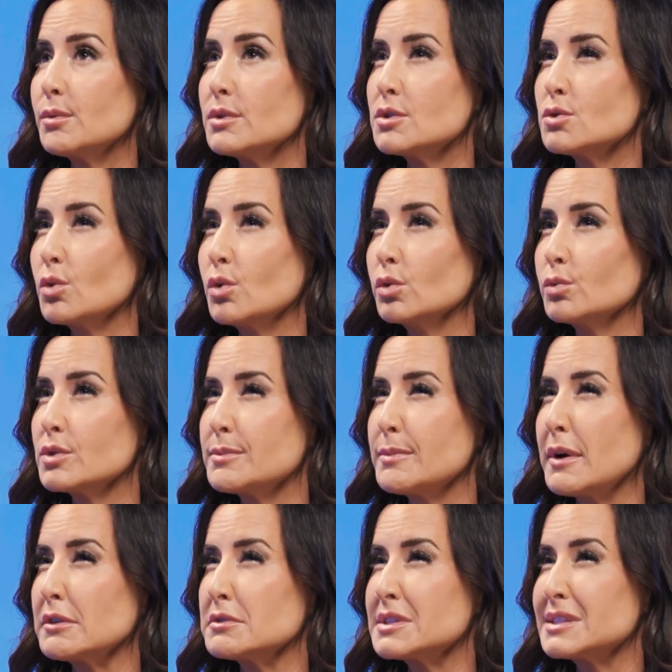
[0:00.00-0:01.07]
we sold was
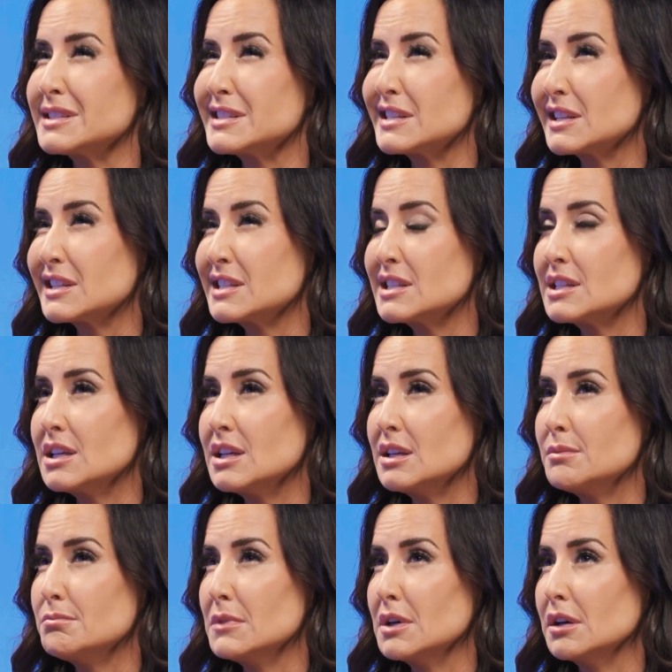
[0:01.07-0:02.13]
about
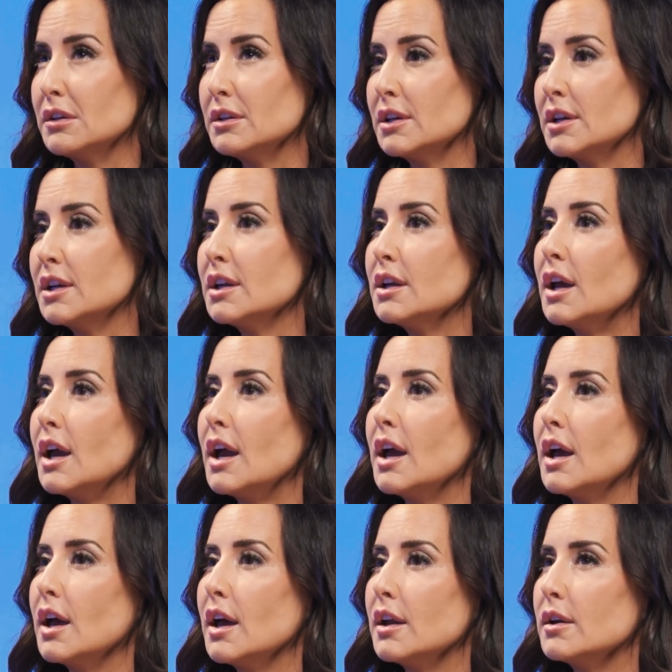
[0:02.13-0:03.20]
16 million,
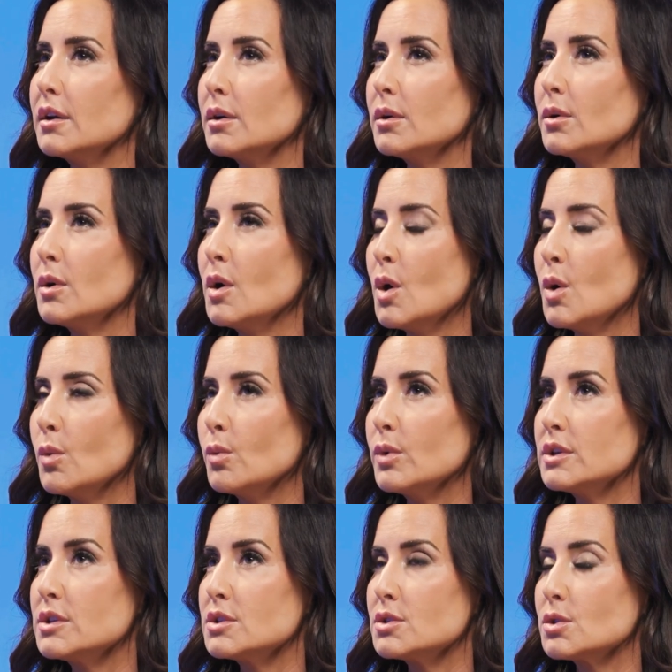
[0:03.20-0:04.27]
and
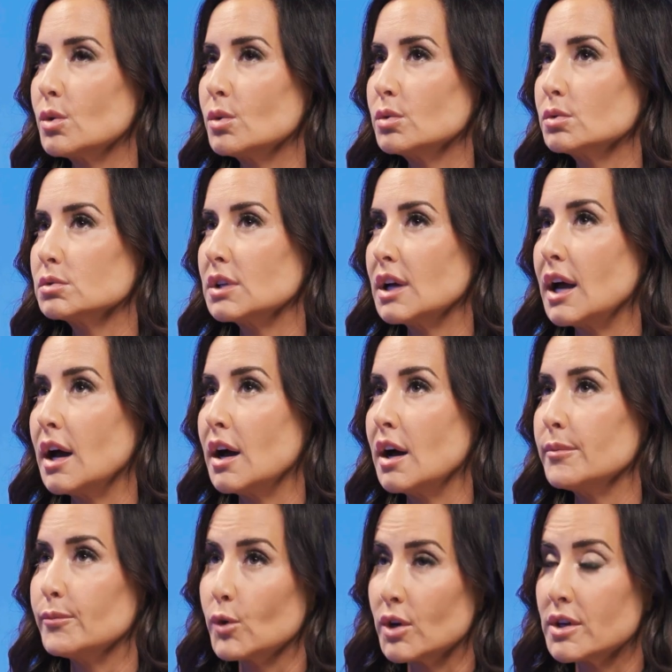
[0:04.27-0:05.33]
we sold,
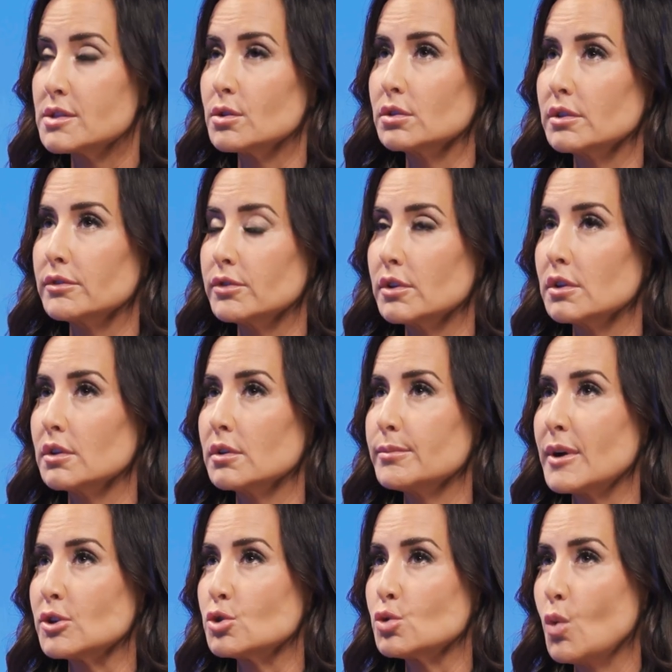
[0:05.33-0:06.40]
I sold it for
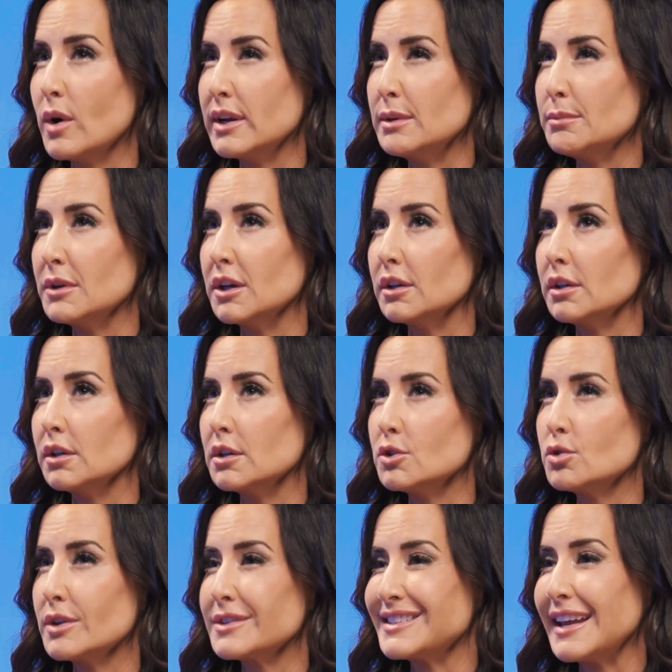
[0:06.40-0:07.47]
about 20 million in
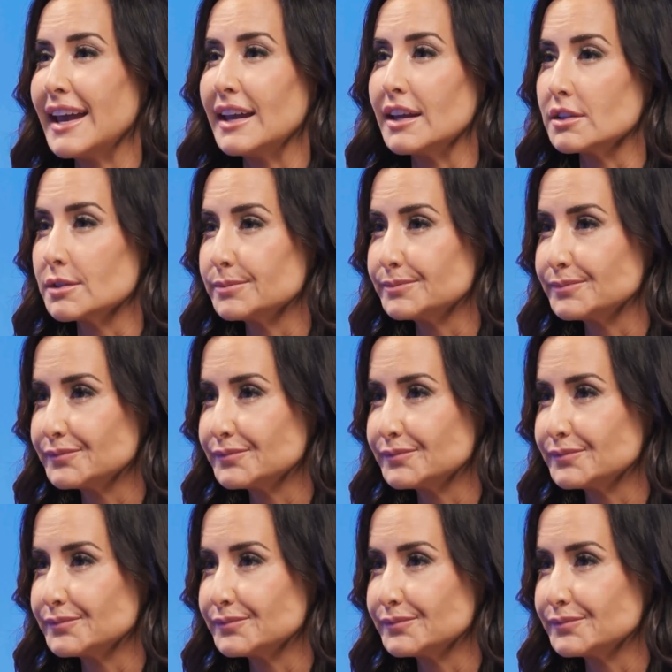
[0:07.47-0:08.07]
2008.